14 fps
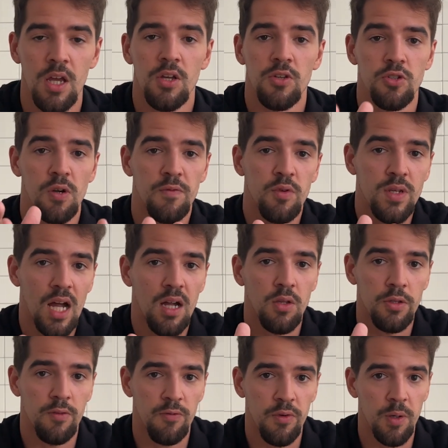So if you download
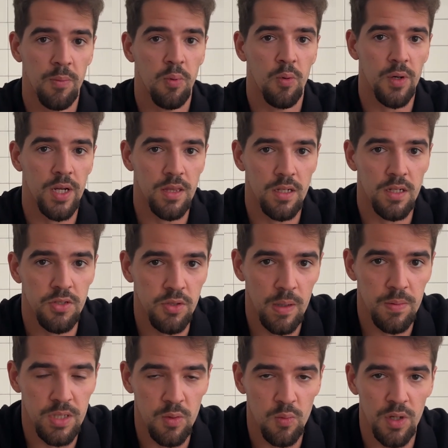the free report in the
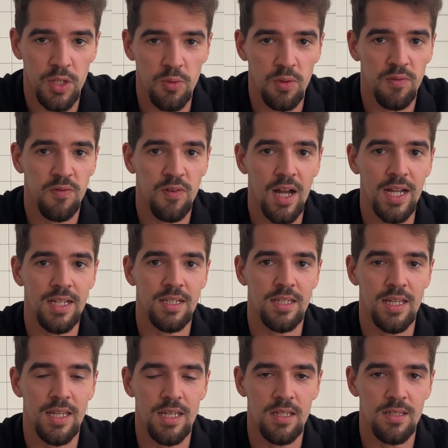description, what you will find
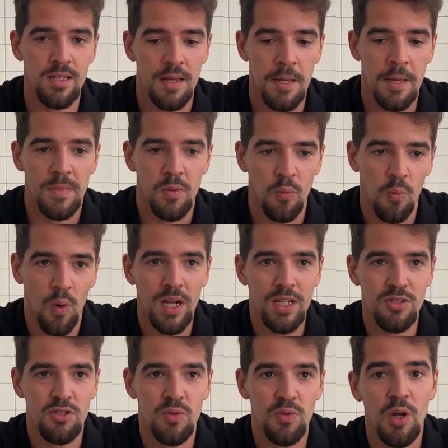is
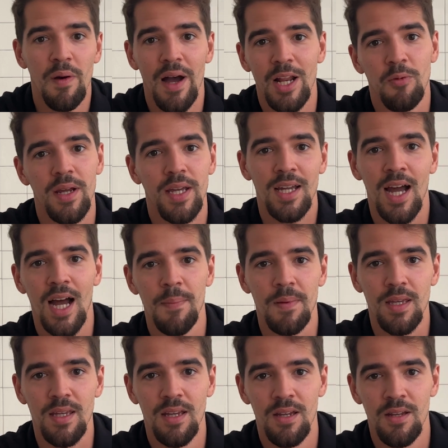once you know how to write
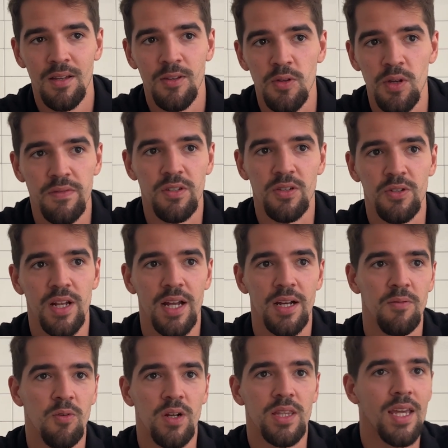copy, you have to learn how to
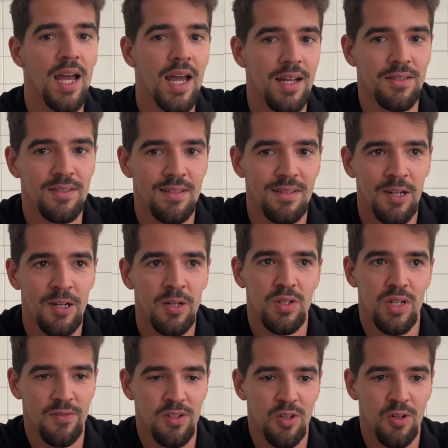run the ads. You
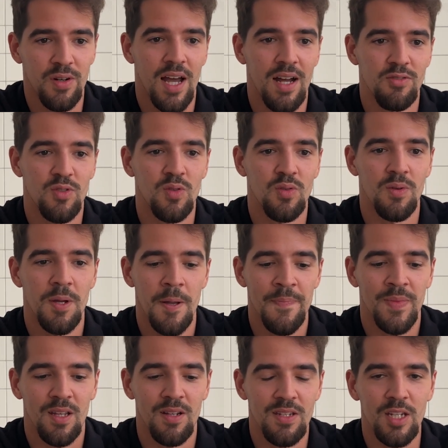have to learn how to
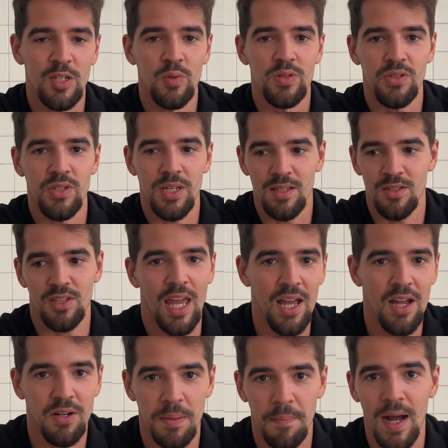continuously
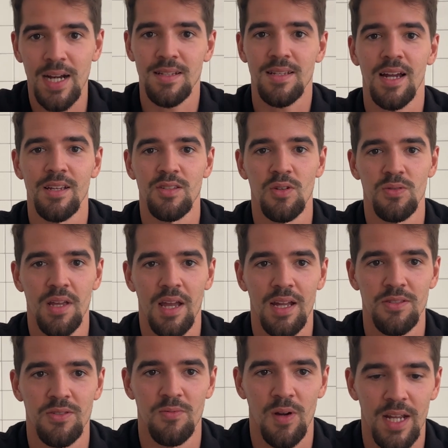scale and monetize those
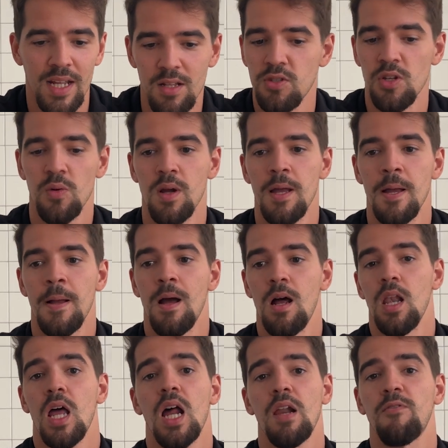ads, right? And so a
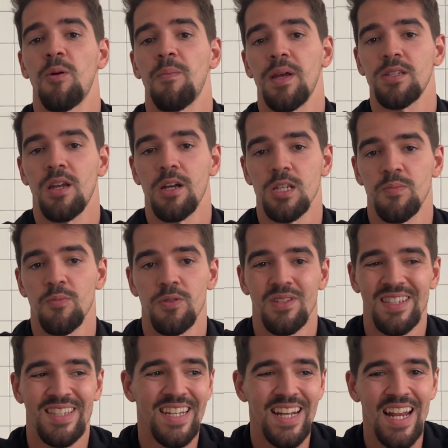lot of our best customers
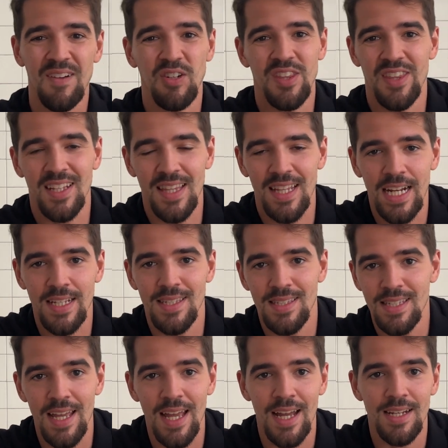did everything that I
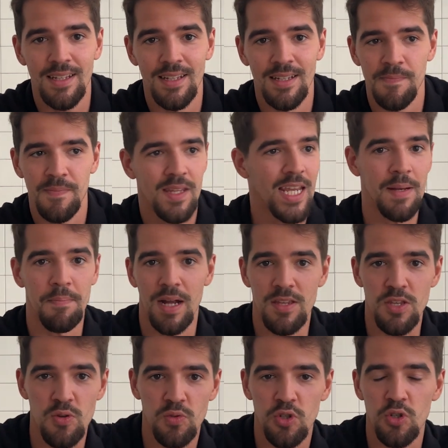said in my
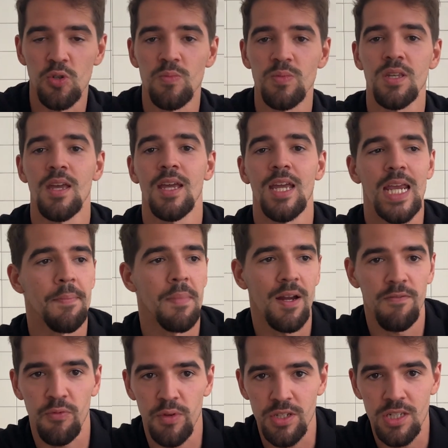YouTubes, in my
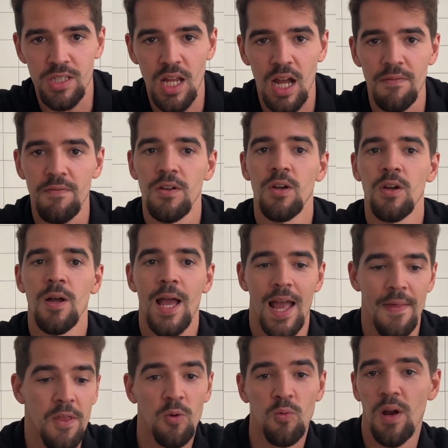free stuff, and
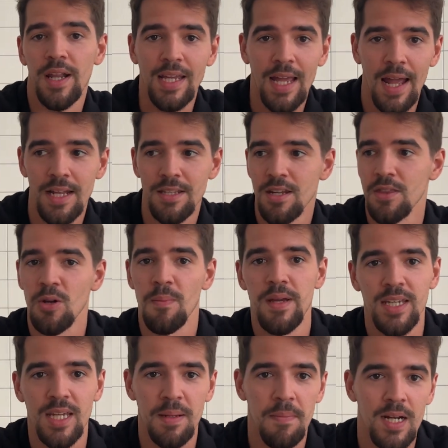they're running ads and they're
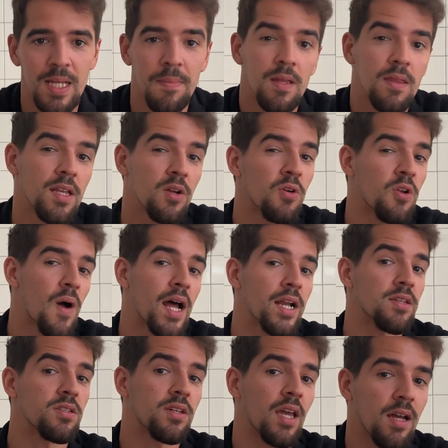making money, but they don't know how to
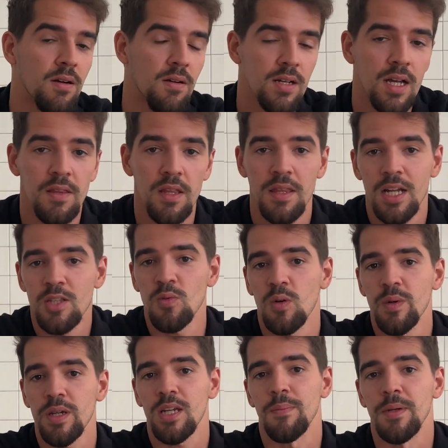scale. And then that's where
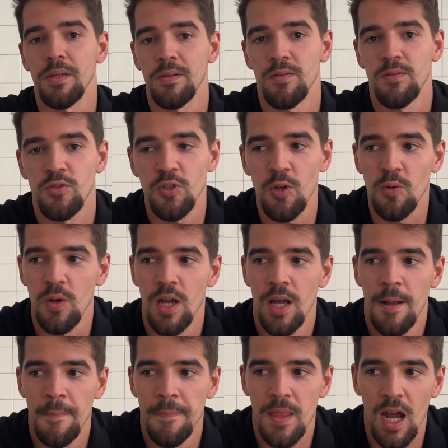we come in. So
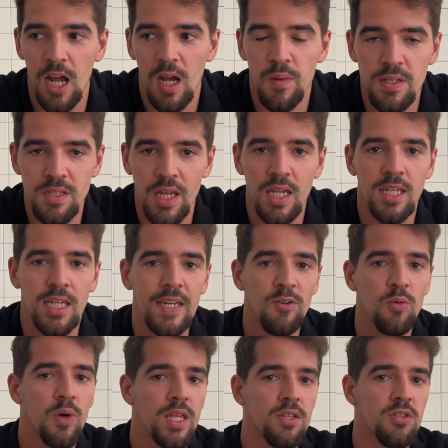I always say, give
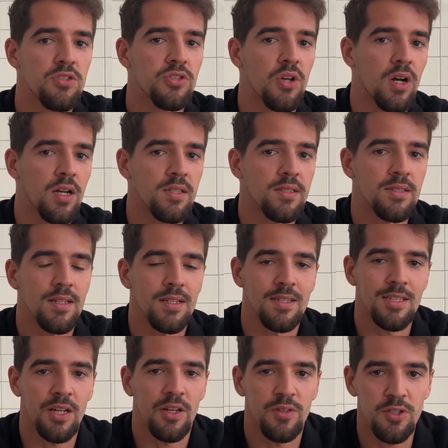away the sauce and
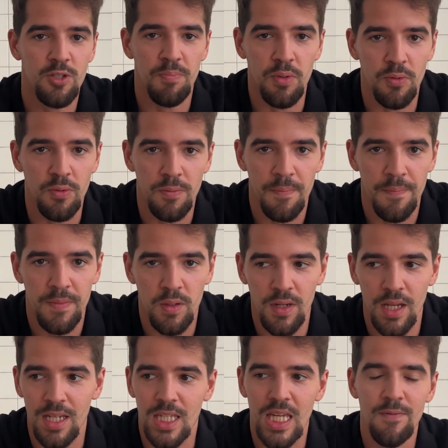sell the spoon,
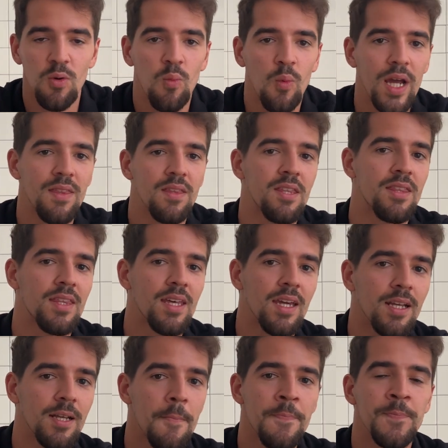okay? Give away the
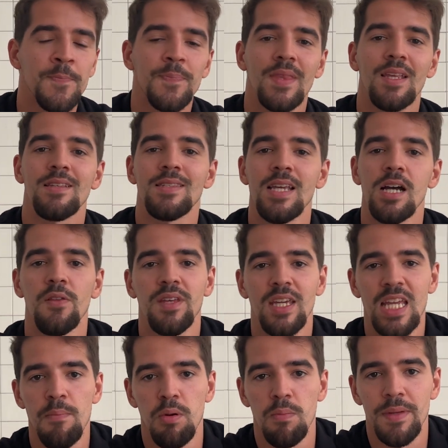thing, sell the
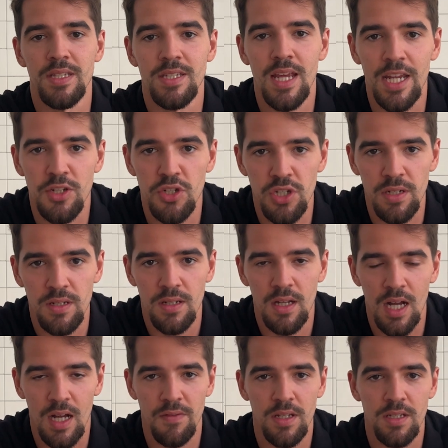implementation
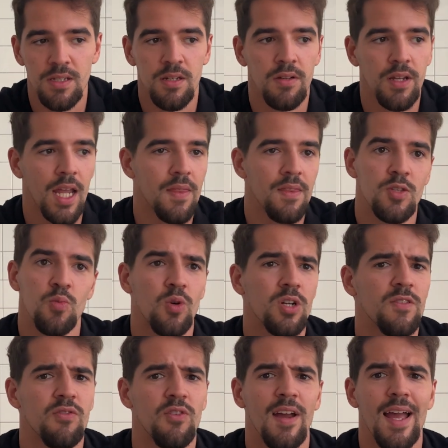of it, okay? This works
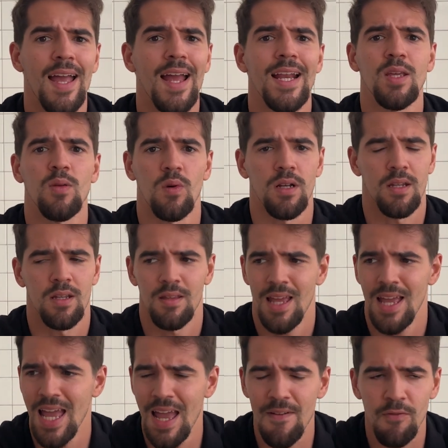for anyone,
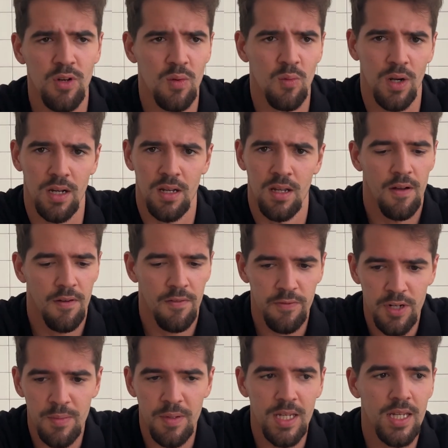everyone.
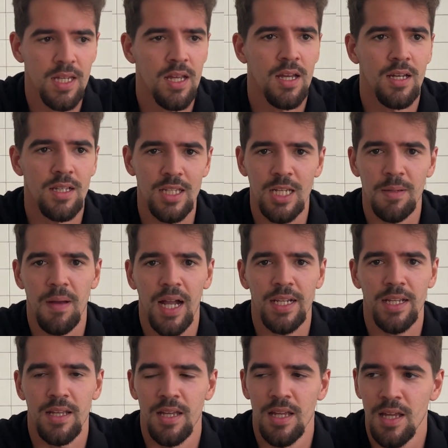Freebie, lead
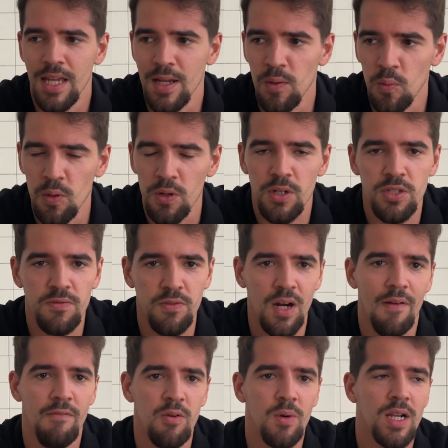magnet, it works for
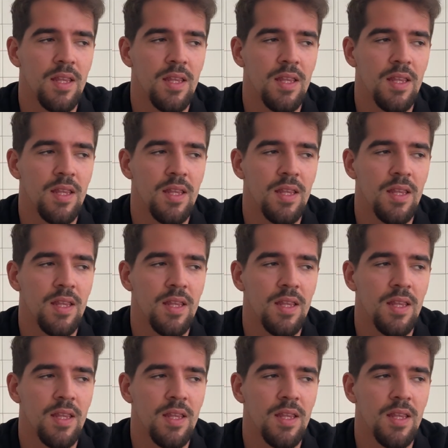everyone.